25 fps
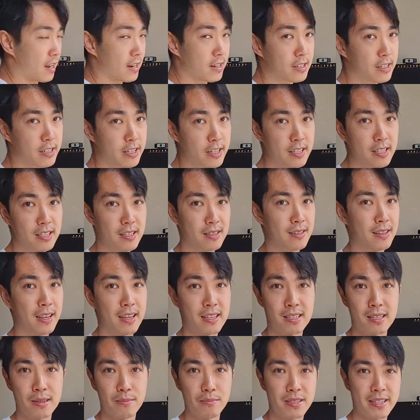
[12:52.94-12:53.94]
Just get
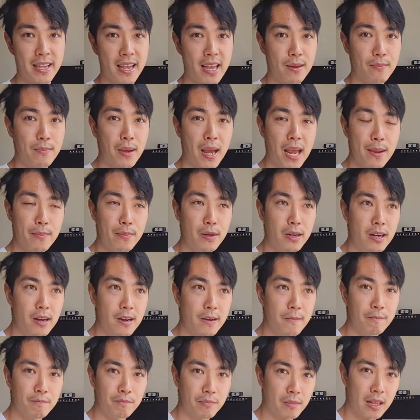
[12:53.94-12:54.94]
some sandpaper
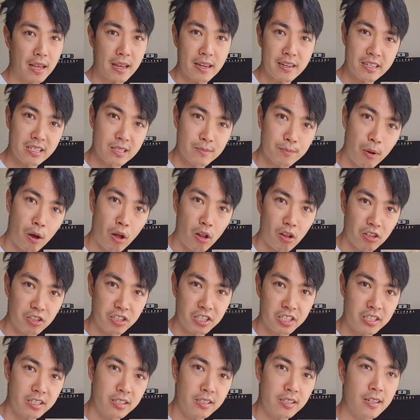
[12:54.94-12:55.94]
and just
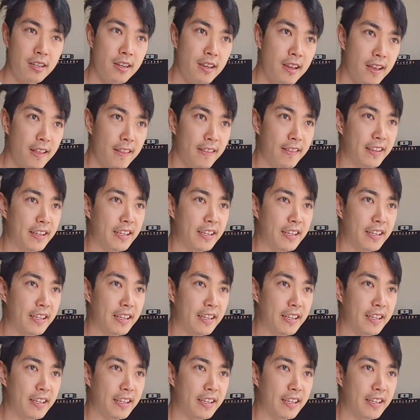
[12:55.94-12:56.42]
polish the